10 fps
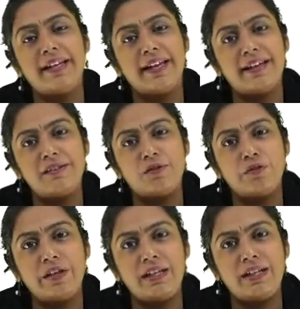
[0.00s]
again
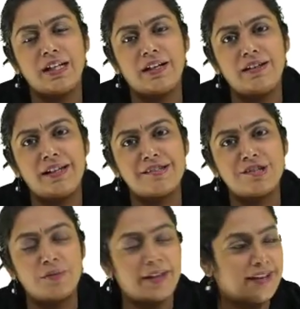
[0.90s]
we uh, let
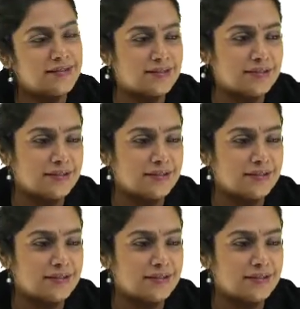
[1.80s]
us look at